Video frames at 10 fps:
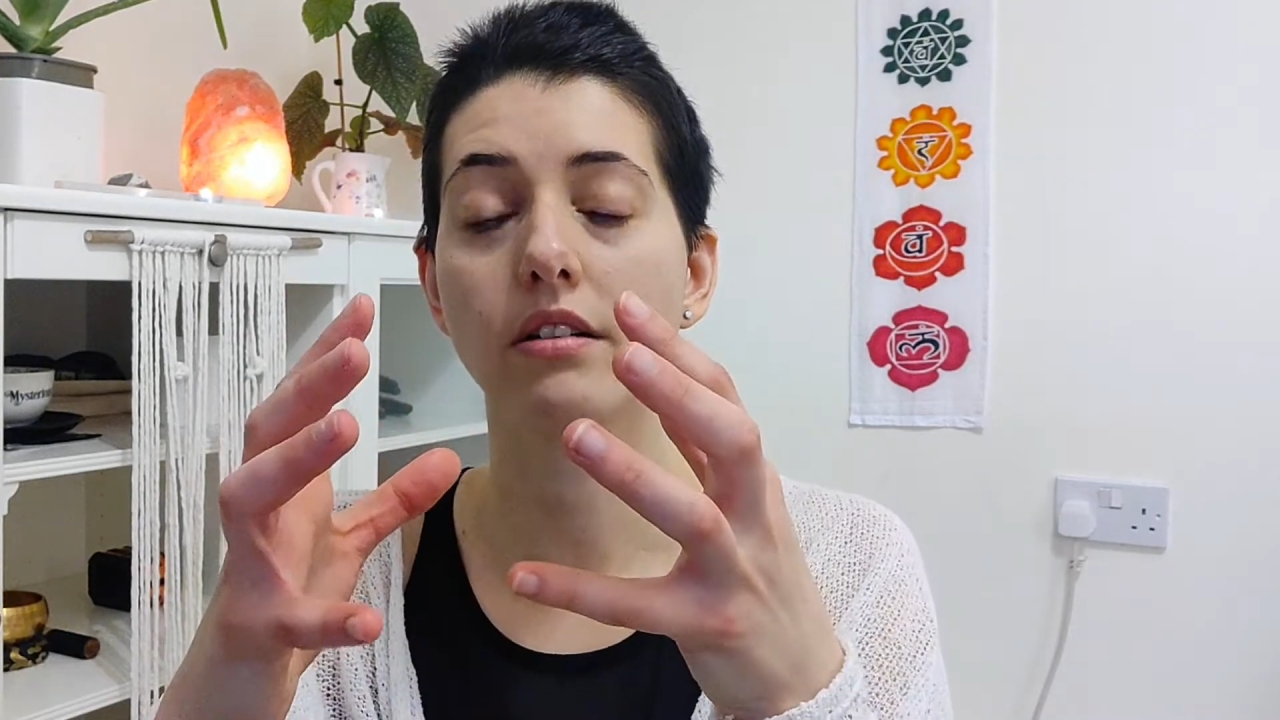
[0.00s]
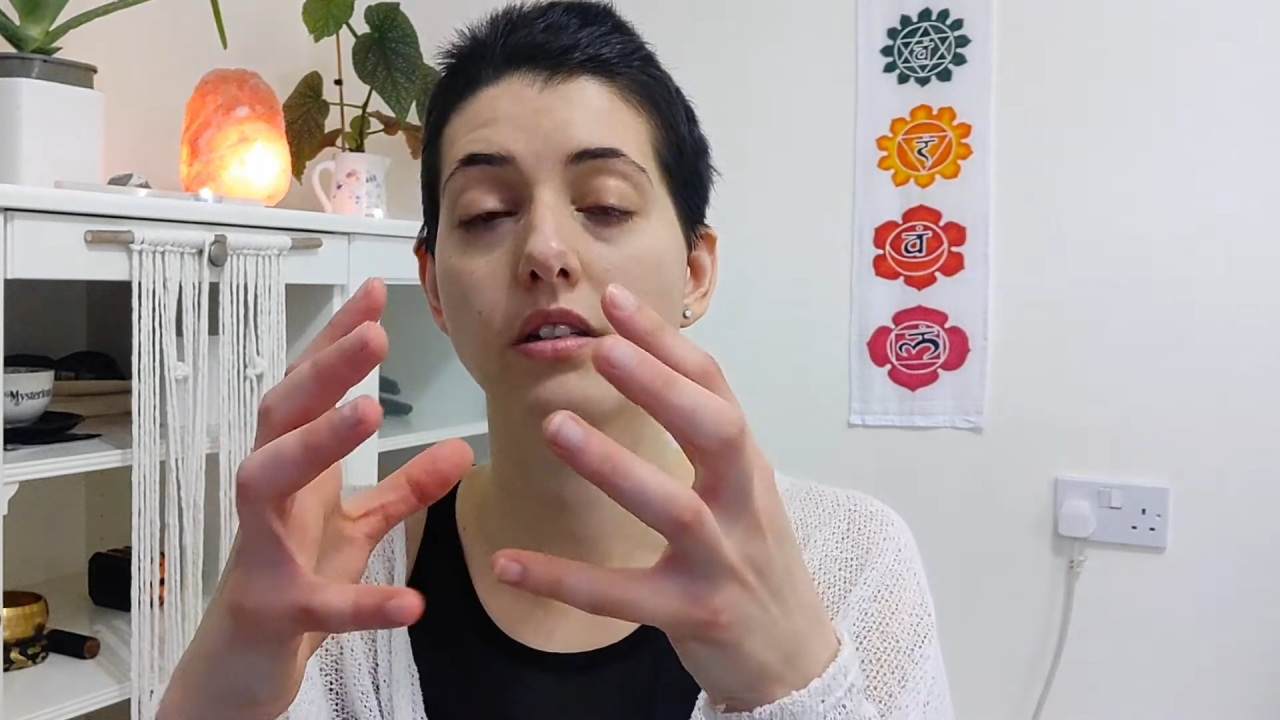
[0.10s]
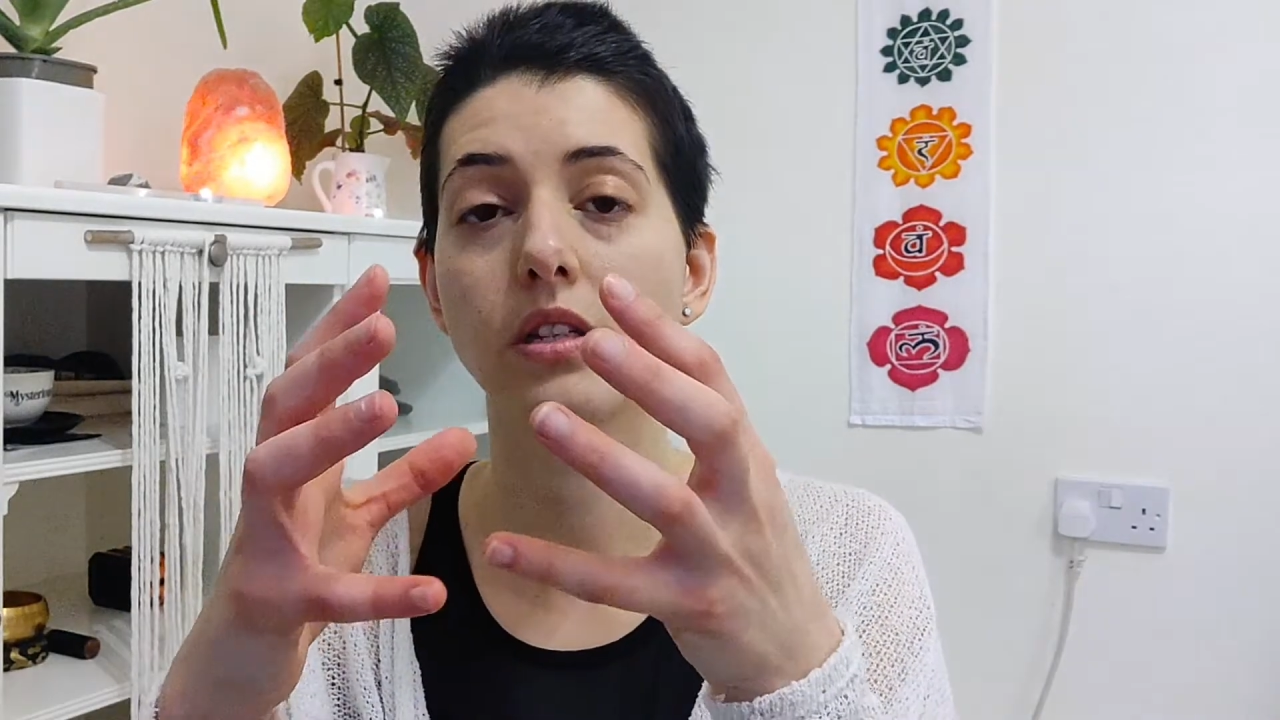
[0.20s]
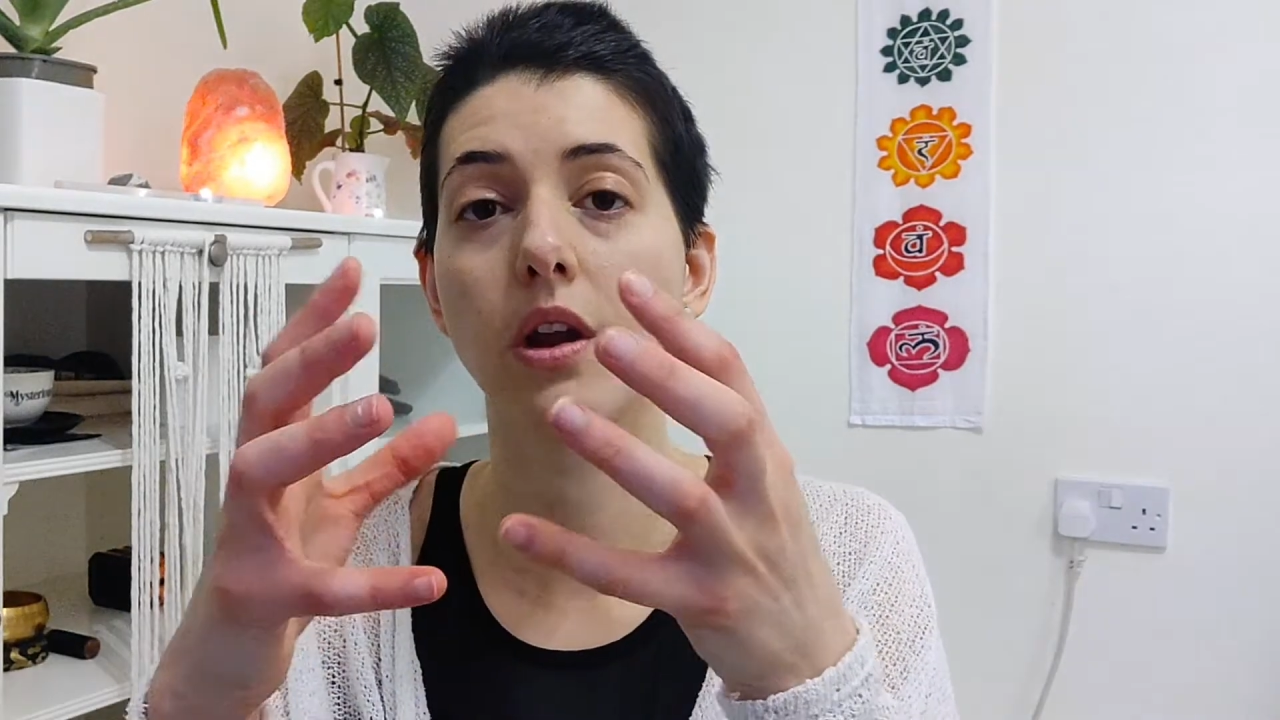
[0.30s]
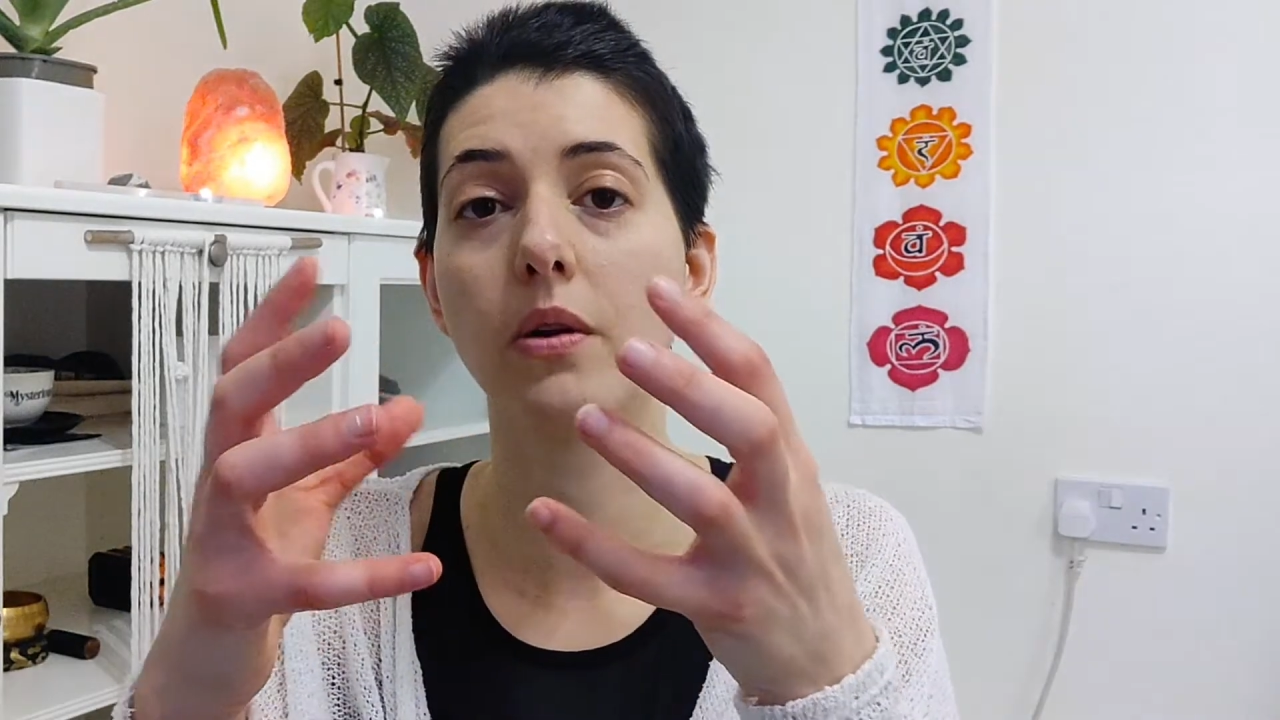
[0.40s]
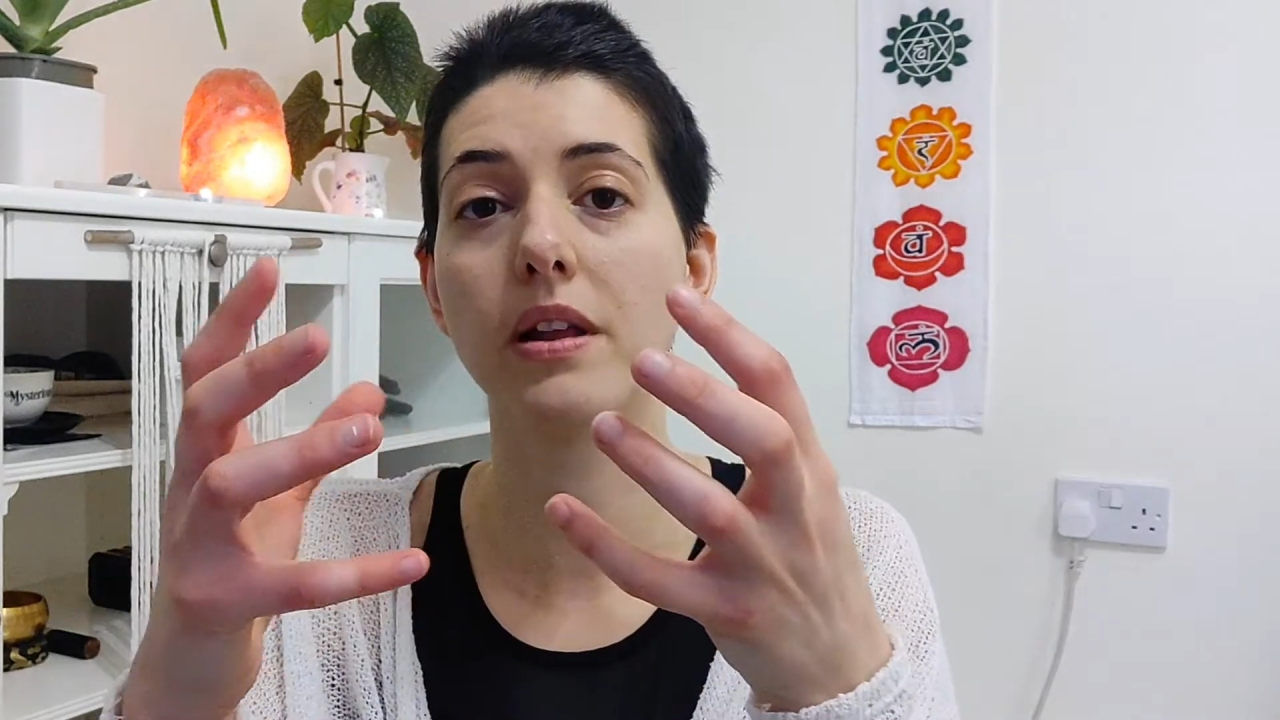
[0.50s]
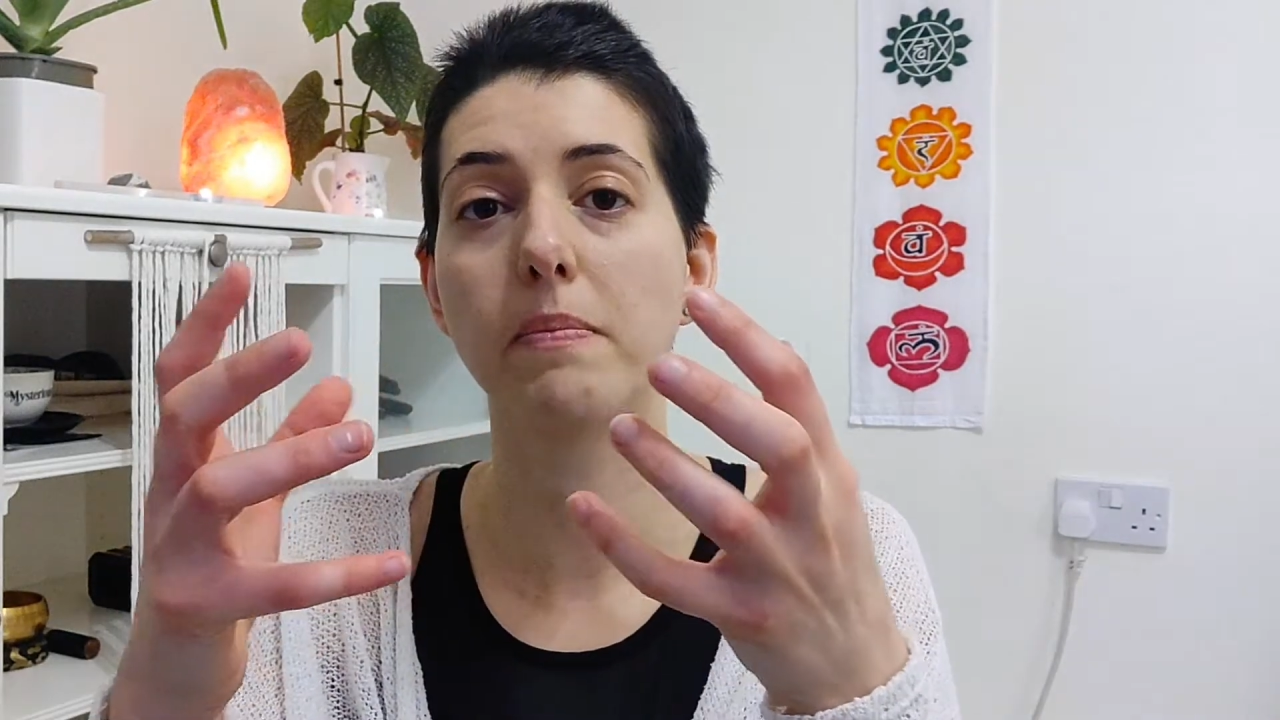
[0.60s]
slowly